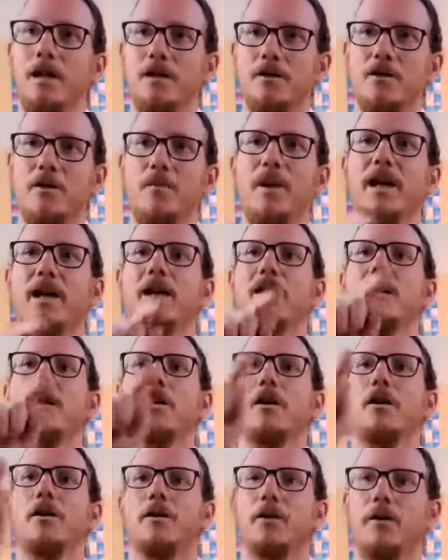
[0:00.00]
So making
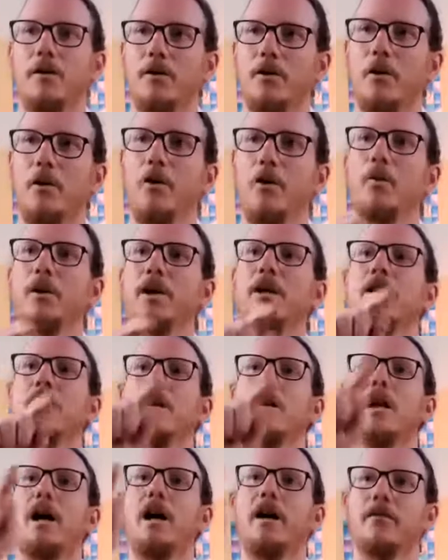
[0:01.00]
the whole wheel
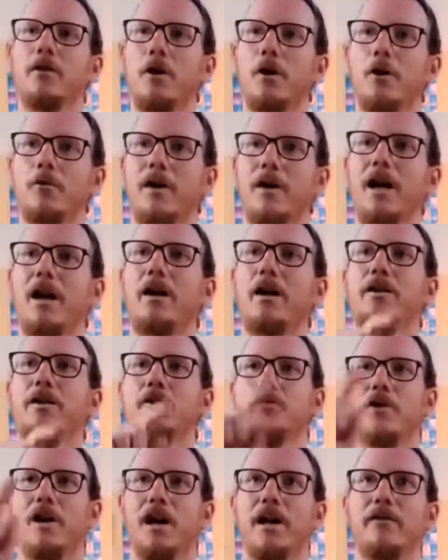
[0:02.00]
of life go around, the
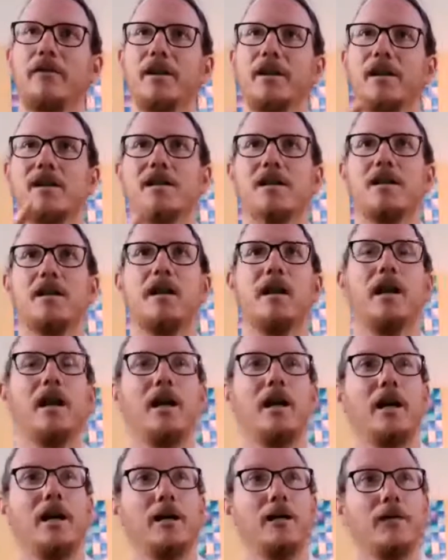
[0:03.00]
driving
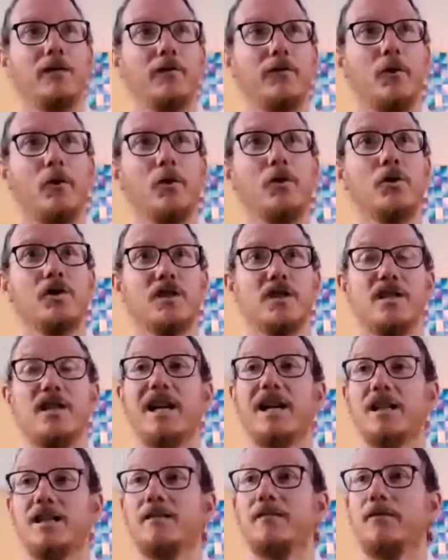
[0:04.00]
in the forces,
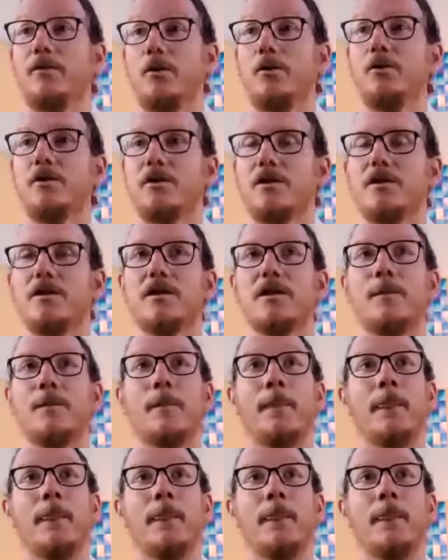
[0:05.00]
negative forces.